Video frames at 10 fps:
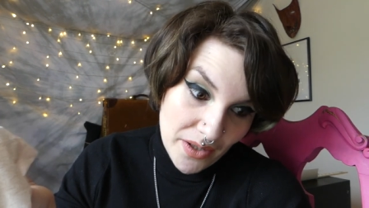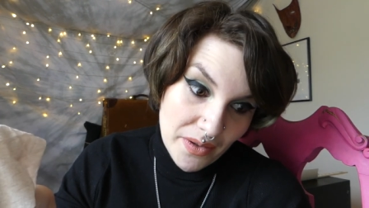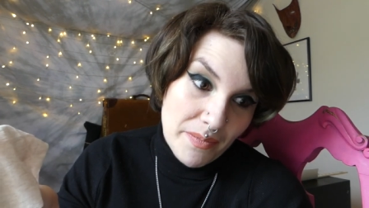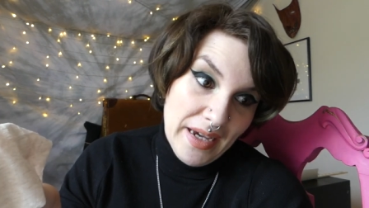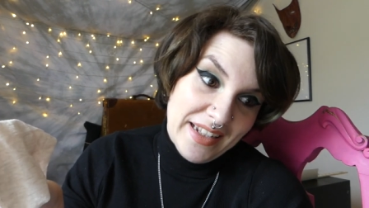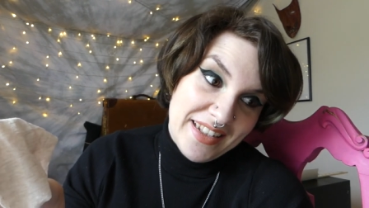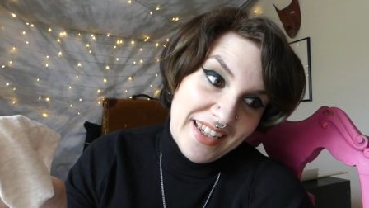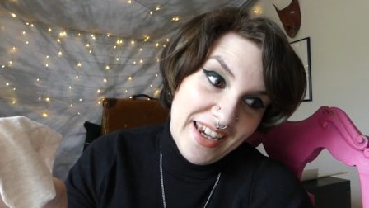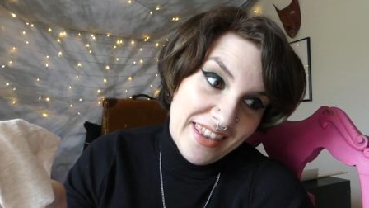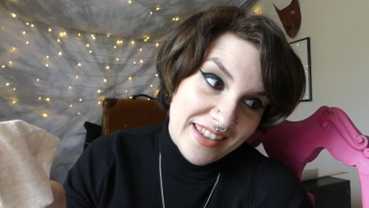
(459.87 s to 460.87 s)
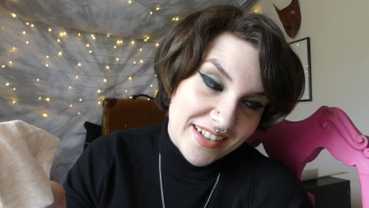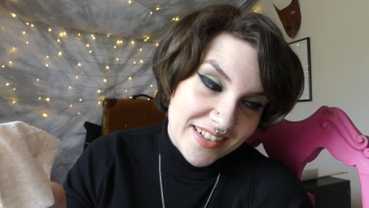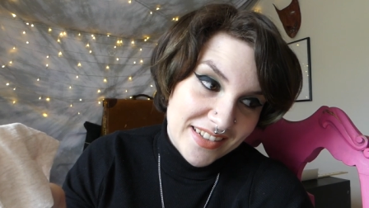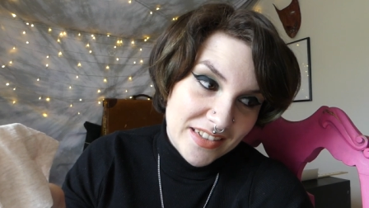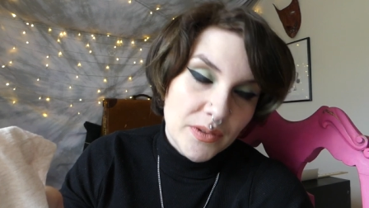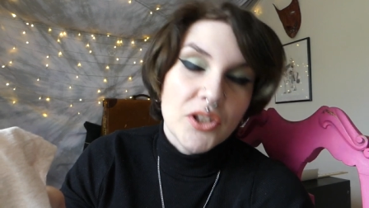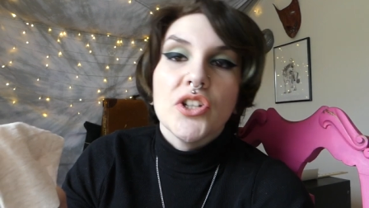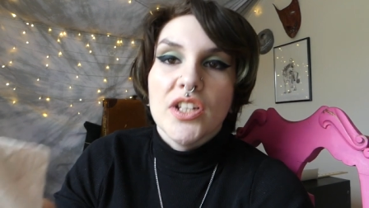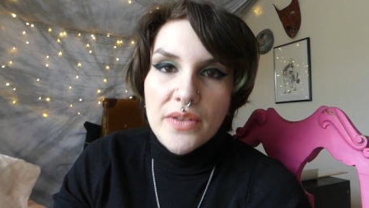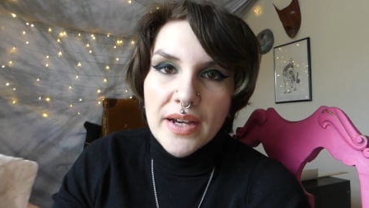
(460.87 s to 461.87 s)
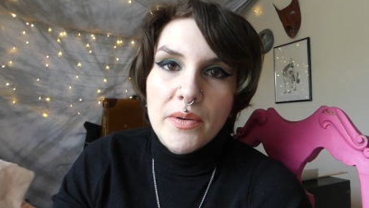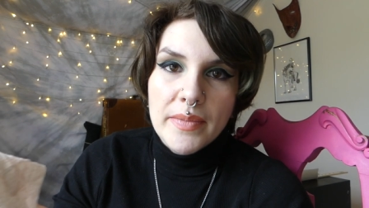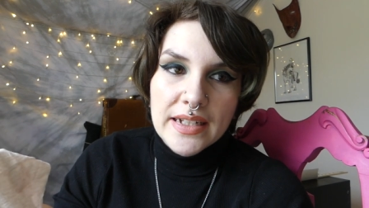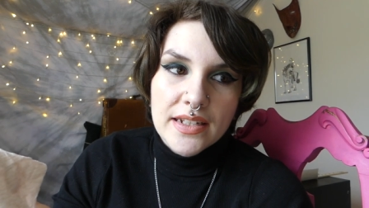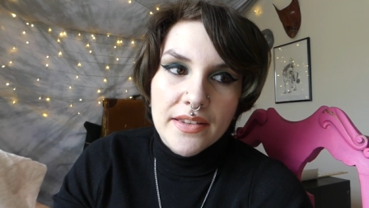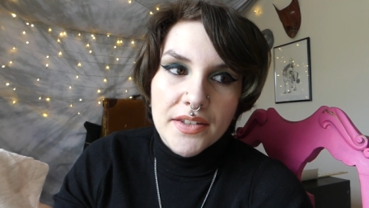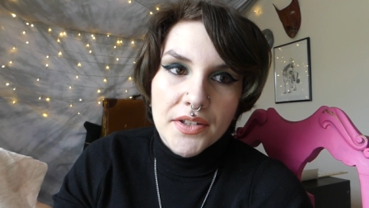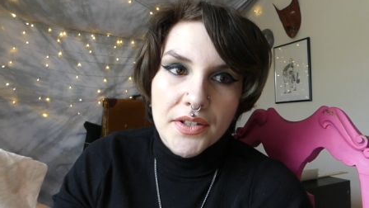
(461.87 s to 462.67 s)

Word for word: it back together. Well, not sew that one back together.